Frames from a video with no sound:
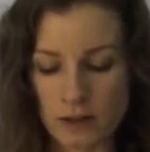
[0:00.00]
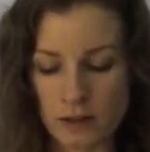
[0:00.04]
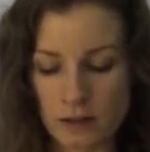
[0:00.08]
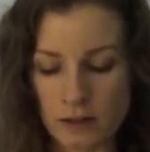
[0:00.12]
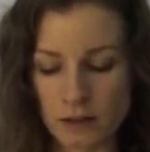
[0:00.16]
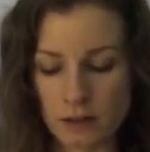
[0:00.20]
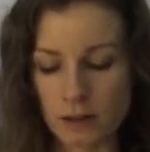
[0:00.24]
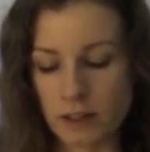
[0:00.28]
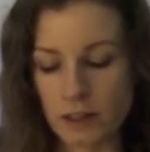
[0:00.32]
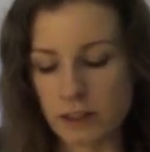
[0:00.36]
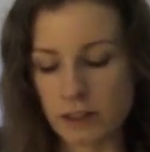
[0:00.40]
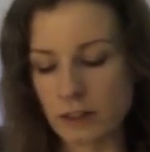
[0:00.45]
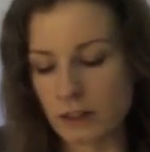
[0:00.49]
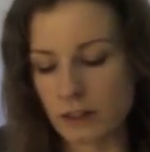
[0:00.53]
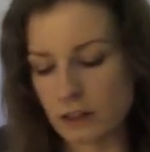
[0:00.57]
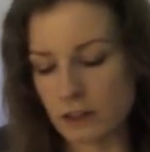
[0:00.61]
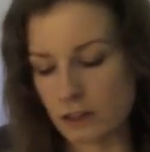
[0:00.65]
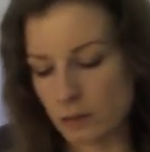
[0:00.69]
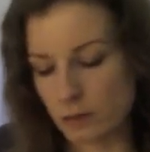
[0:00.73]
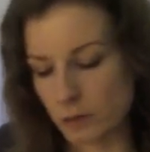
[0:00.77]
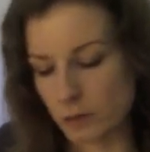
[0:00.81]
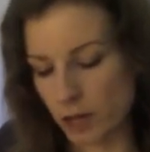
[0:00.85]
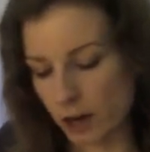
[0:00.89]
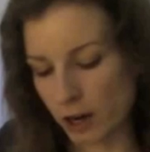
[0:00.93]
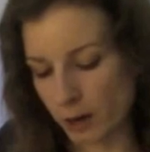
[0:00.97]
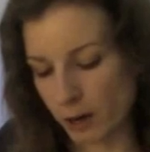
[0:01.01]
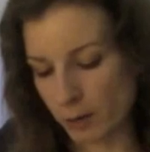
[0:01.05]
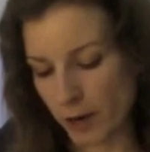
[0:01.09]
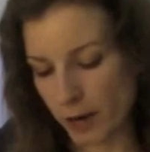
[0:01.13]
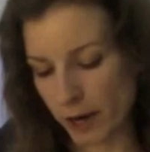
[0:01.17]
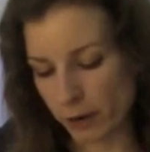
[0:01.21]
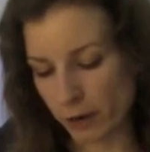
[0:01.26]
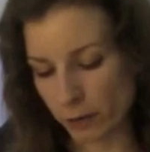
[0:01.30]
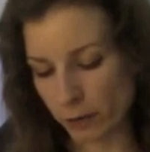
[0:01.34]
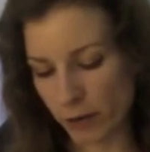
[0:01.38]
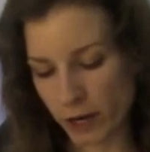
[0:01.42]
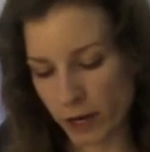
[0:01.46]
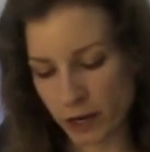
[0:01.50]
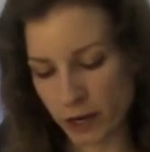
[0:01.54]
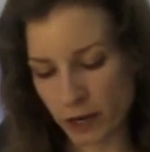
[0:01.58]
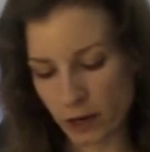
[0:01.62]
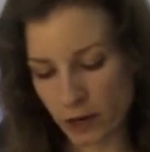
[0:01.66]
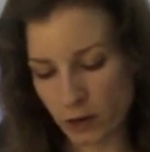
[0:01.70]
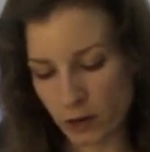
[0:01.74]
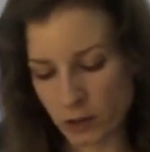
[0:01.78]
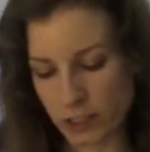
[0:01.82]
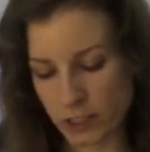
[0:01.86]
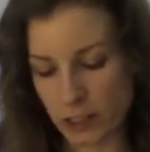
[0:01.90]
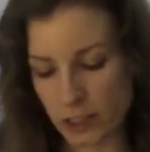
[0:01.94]
Listened to some talkback
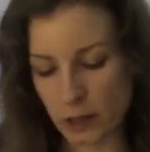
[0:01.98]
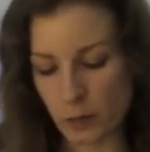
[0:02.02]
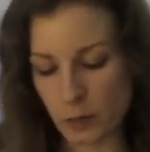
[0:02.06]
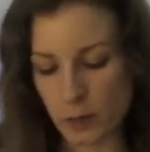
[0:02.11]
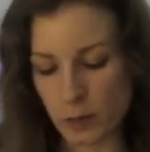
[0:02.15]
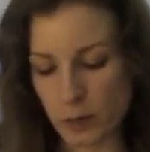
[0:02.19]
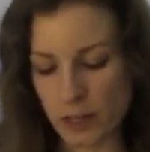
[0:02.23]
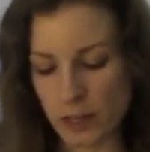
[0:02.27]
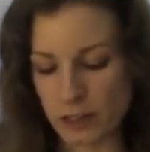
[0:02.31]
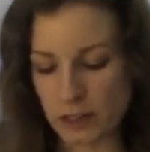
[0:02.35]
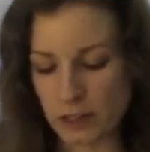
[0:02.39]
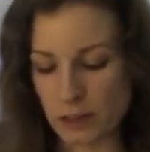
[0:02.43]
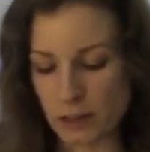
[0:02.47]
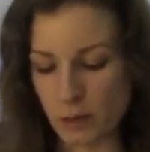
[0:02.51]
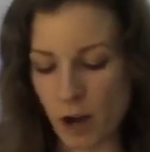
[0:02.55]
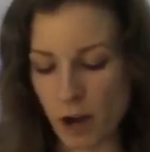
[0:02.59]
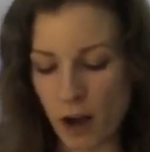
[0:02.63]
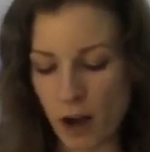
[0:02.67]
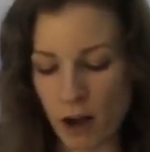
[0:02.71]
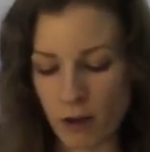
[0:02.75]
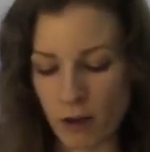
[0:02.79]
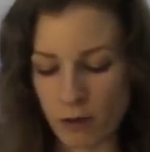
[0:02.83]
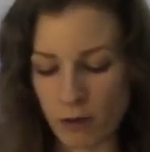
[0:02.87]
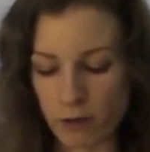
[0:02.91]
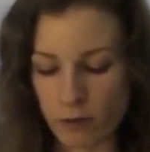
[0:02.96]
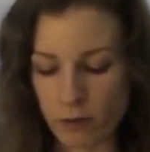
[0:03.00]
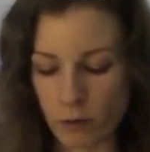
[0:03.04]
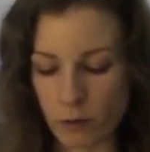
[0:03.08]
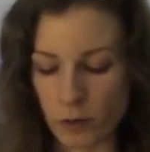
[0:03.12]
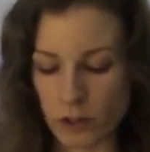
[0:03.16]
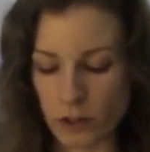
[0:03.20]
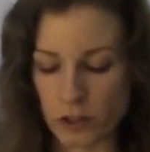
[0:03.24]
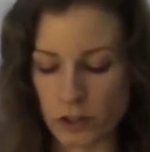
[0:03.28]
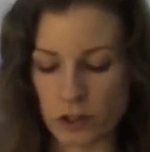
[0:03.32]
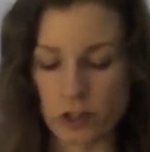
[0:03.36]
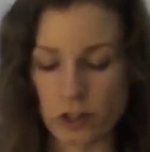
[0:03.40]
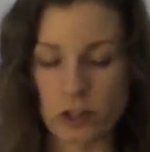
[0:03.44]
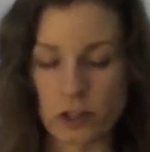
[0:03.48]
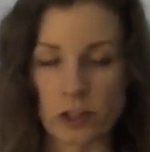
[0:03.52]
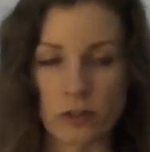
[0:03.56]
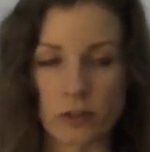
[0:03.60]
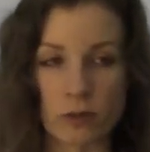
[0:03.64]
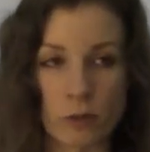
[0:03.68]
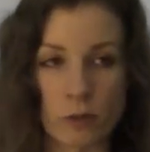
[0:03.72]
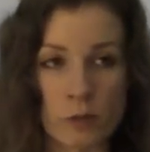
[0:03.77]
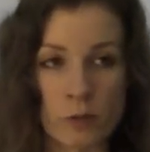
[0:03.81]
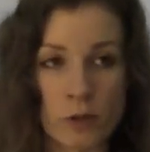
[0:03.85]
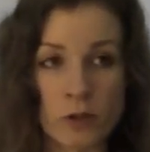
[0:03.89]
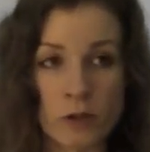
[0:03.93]
radio until it pissed him off, went searching for
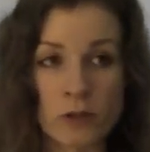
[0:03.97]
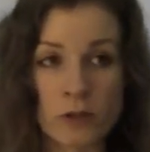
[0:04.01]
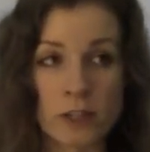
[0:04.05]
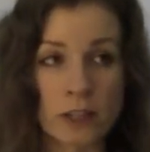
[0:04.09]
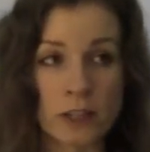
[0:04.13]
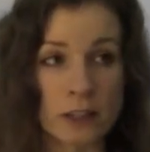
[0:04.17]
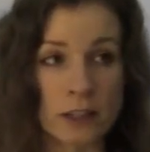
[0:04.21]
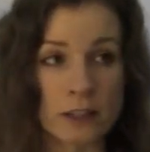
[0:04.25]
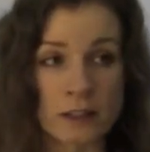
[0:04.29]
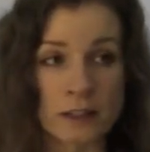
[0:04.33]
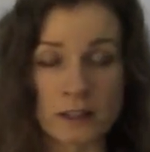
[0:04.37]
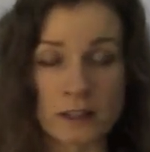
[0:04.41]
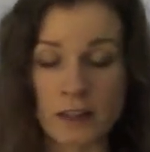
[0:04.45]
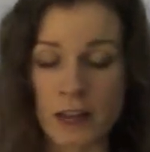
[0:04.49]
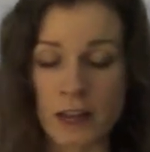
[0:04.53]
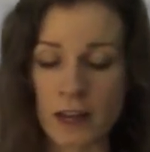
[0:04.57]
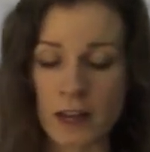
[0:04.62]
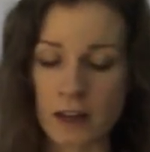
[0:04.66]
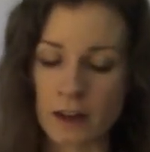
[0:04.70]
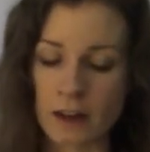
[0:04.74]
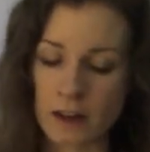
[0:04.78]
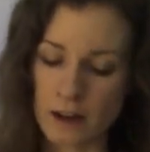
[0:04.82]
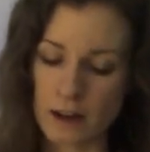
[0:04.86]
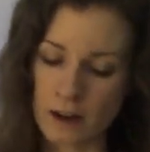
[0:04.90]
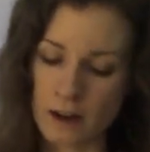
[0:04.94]
music instead.